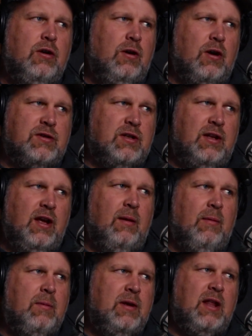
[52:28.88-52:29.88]
Kudos to them.
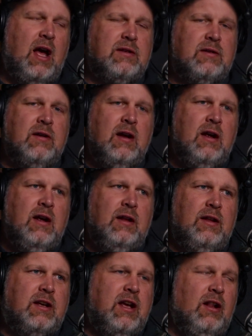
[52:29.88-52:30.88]
Yep. I mean,
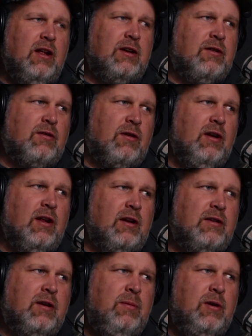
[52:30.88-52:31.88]
the kill it and grill
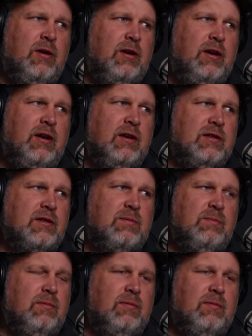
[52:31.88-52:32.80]
it community is,